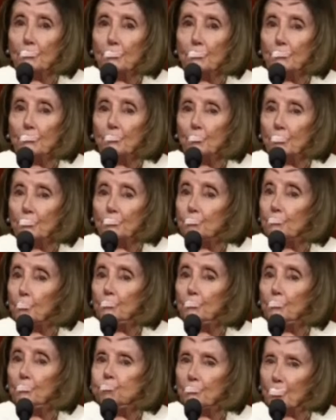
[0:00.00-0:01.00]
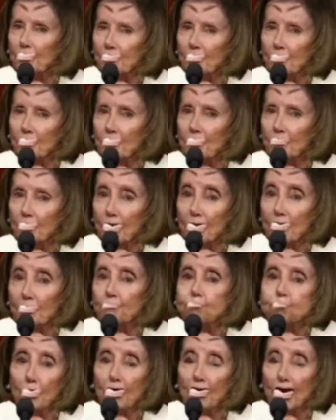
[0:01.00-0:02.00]
Russia, Russia, Russia. Um,
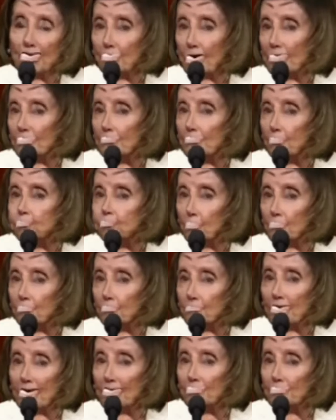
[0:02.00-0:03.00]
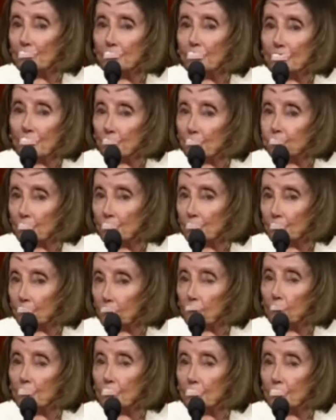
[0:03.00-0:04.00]
I, I didn't wear a mask at the hairdresser.
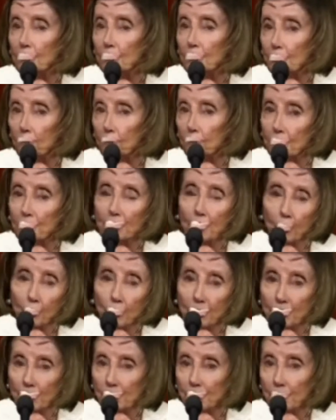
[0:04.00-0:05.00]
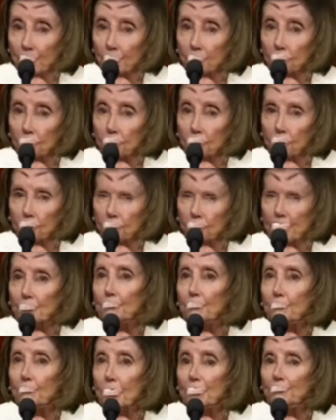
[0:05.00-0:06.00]
Um, I drank a little, ate some ice
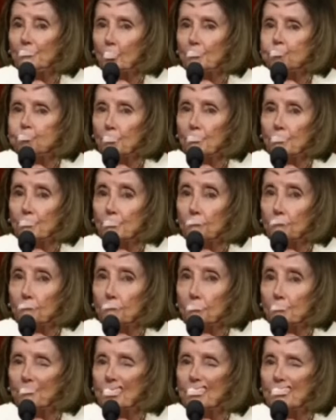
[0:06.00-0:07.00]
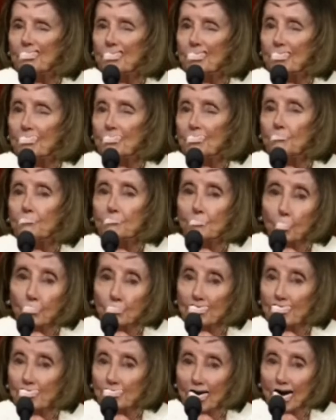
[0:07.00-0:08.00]
cream, invested in some more
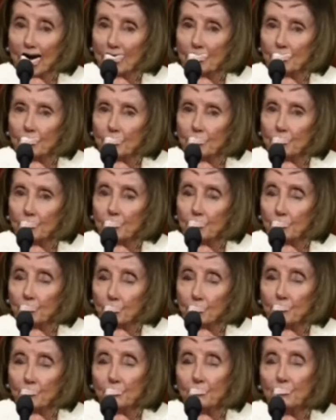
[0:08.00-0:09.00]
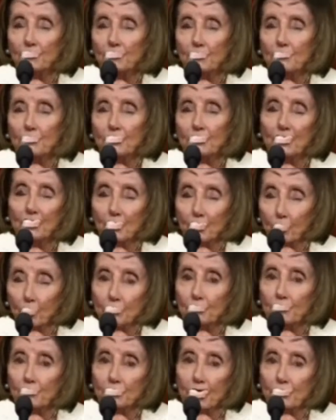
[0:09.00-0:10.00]
stocks ripped up some historical
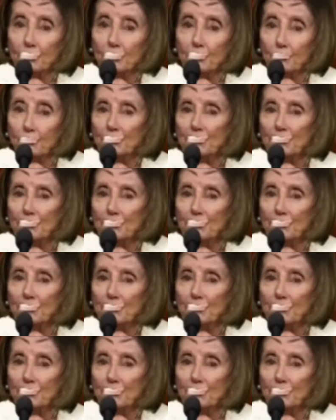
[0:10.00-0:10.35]
documents,